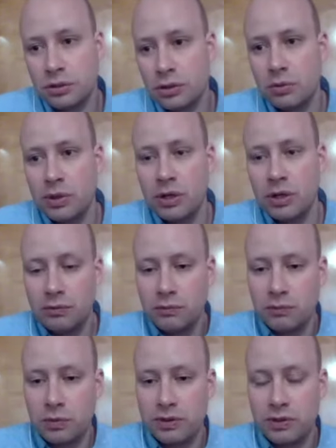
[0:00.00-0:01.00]
They're aware
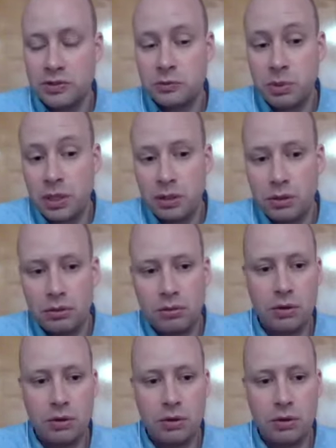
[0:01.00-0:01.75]
of what they spend,